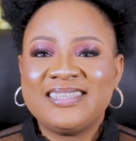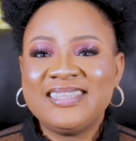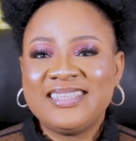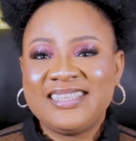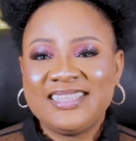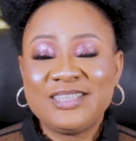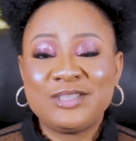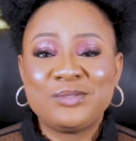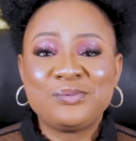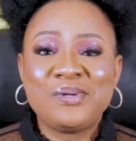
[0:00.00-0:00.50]

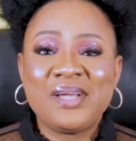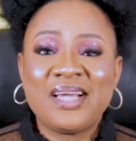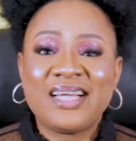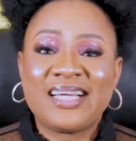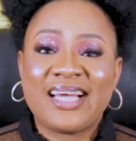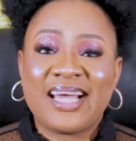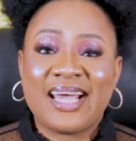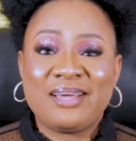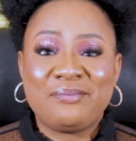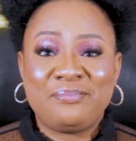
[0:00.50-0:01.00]
this
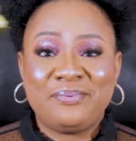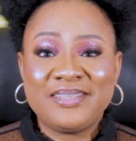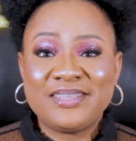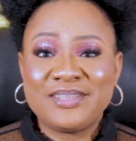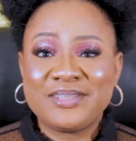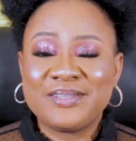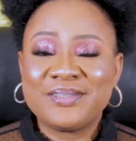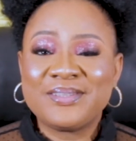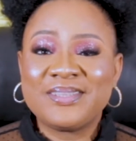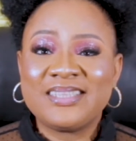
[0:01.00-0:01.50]
week's
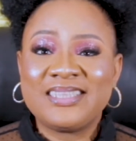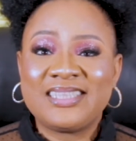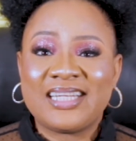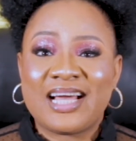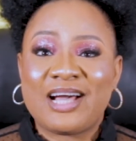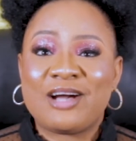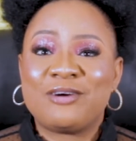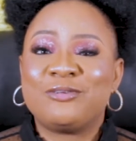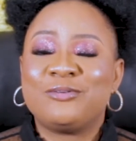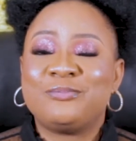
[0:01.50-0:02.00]
episode,
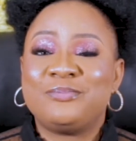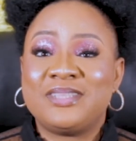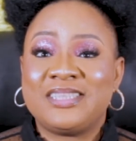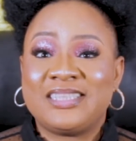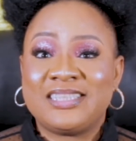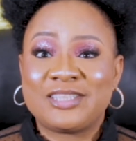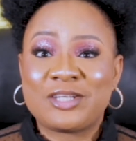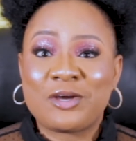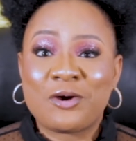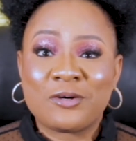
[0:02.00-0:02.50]
I will be
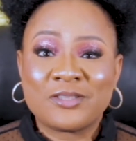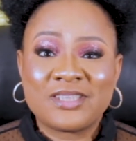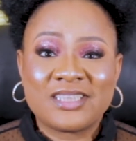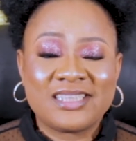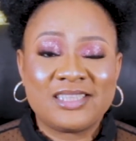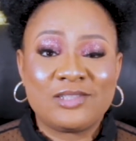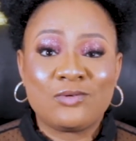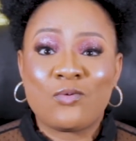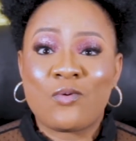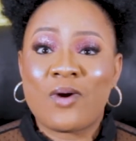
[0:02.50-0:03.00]

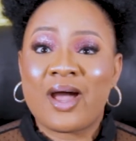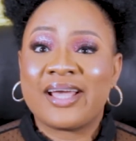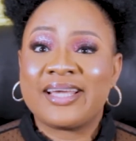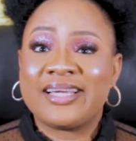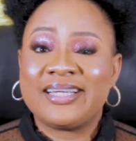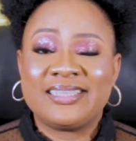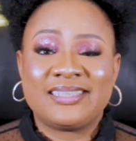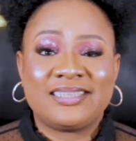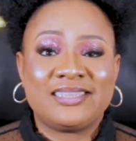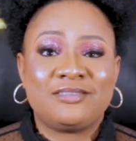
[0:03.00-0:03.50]
discussing why
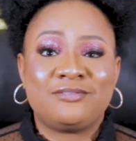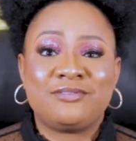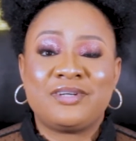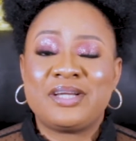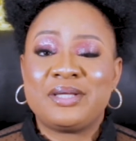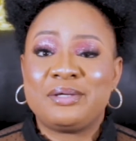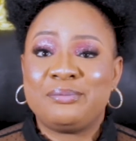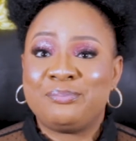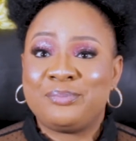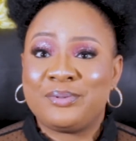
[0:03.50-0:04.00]
it is
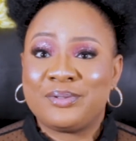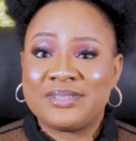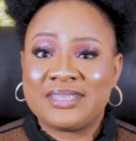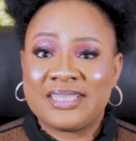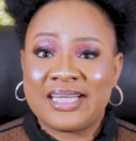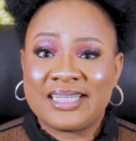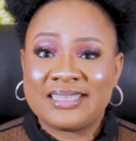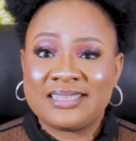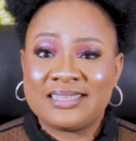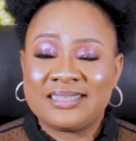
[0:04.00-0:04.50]
very
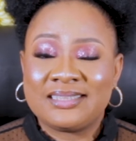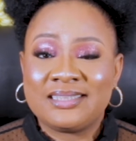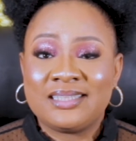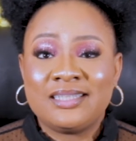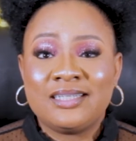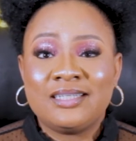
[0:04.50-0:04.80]
important